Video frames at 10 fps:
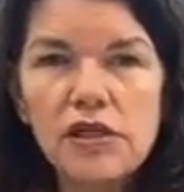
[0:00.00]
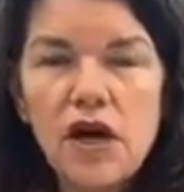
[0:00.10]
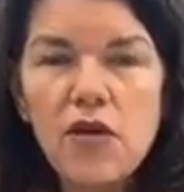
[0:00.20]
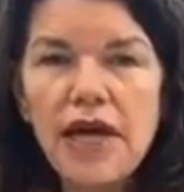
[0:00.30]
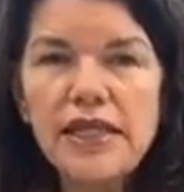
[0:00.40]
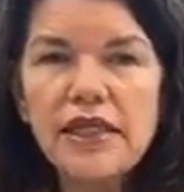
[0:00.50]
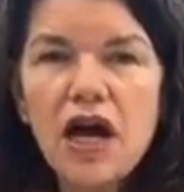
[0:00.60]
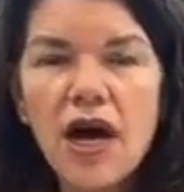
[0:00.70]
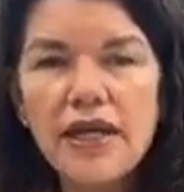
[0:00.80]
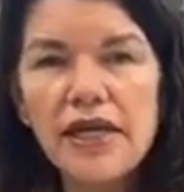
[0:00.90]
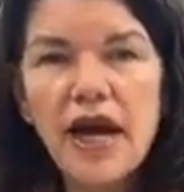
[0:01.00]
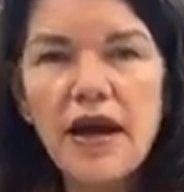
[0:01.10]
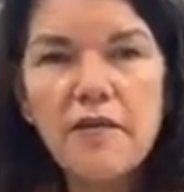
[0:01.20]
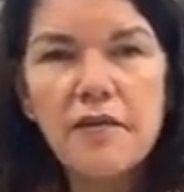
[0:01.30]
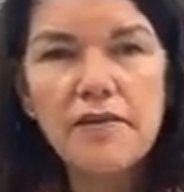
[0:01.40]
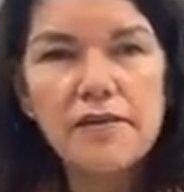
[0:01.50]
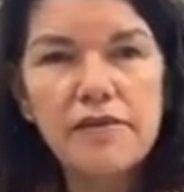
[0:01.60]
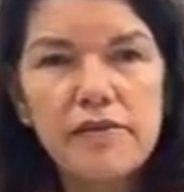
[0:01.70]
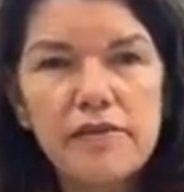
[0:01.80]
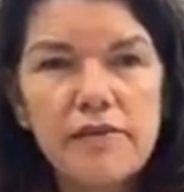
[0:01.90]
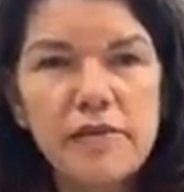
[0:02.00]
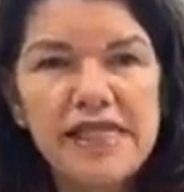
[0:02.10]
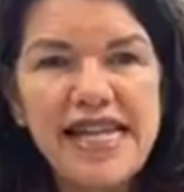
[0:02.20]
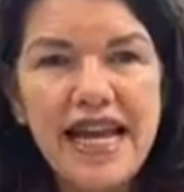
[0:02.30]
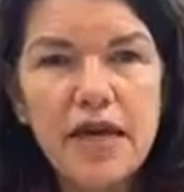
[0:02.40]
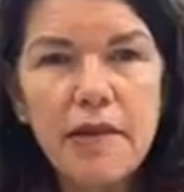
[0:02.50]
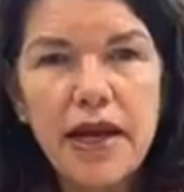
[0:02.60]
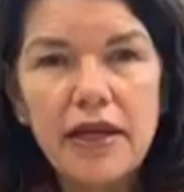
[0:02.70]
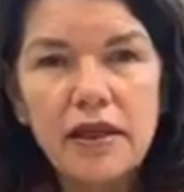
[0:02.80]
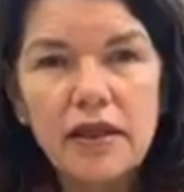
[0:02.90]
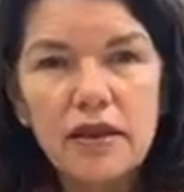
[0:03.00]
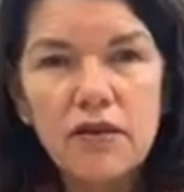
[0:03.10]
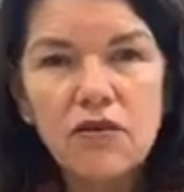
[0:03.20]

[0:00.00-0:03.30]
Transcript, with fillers: So it's got um, saggy butt,